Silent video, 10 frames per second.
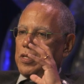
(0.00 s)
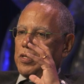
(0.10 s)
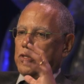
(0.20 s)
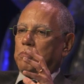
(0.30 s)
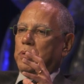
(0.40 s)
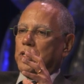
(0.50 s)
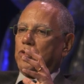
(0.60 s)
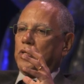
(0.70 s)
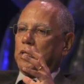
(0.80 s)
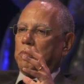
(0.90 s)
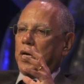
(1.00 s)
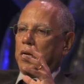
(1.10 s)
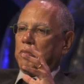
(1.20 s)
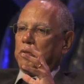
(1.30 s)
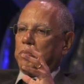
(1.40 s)
there's a picture at the
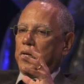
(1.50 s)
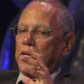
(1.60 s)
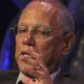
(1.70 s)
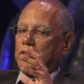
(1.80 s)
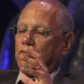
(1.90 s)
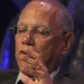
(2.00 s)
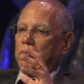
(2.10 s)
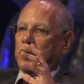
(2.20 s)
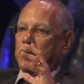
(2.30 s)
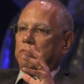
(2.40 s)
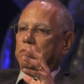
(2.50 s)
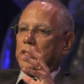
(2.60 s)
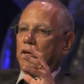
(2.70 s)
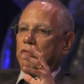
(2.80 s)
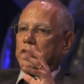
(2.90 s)
bottom of the page from a,
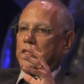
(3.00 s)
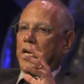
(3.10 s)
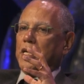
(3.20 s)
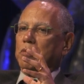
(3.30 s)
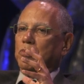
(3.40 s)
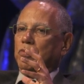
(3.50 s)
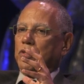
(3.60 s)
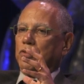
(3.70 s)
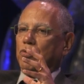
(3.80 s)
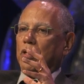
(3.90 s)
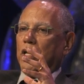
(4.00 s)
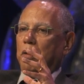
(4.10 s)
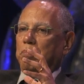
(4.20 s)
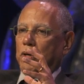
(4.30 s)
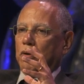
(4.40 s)
you know, of a tank moving through
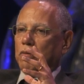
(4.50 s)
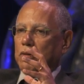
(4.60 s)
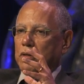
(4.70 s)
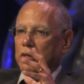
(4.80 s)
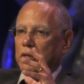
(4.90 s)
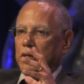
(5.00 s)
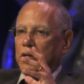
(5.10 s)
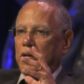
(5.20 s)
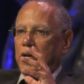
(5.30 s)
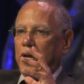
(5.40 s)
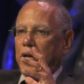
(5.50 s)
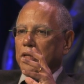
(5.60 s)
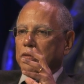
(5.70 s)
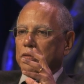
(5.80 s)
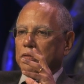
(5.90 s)
Aleppo,
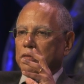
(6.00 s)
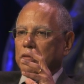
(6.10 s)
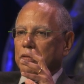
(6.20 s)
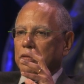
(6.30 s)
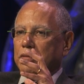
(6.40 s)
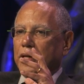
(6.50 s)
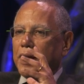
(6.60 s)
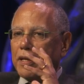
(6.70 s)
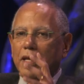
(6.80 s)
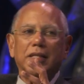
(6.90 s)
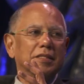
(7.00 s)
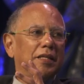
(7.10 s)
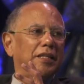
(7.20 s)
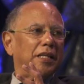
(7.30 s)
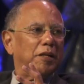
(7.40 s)
and the headline's
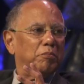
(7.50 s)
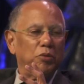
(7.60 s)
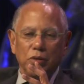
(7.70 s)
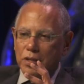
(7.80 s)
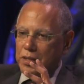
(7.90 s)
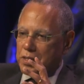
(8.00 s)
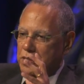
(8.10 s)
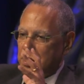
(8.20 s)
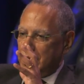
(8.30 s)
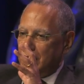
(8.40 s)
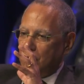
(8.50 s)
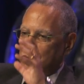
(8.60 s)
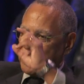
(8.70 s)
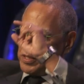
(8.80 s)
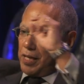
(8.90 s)
not that important. It's sitting there
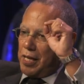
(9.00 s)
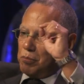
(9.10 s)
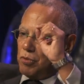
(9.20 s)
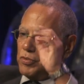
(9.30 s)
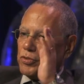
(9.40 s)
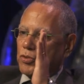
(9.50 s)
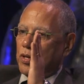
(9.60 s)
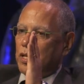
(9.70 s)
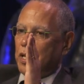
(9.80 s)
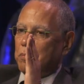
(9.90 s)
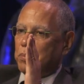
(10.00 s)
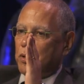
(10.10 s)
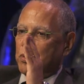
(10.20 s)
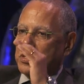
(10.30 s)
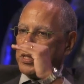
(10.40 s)
with the tank moving through
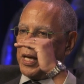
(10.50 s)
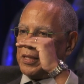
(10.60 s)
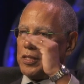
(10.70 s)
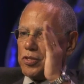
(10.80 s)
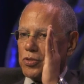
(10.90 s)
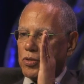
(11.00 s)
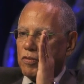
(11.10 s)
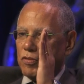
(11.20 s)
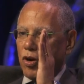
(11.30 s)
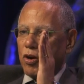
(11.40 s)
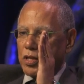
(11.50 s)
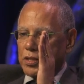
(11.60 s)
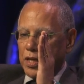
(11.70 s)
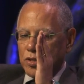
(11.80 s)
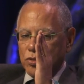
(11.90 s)
Aleppo. It's got this sort of
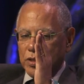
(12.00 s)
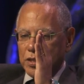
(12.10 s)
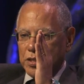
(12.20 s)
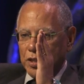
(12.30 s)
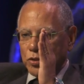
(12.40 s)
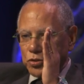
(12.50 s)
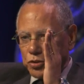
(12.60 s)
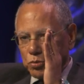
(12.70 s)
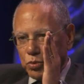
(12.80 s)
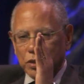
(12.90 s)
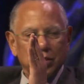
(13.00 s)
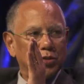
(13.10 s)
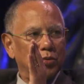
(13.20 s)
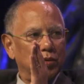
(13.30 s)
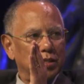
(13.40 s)
architecture that tells you what the
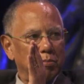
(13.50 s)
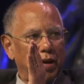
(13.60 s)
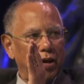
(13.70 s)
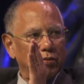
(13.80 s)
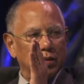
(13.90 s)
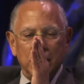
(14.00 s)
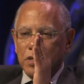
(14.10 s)
story is about.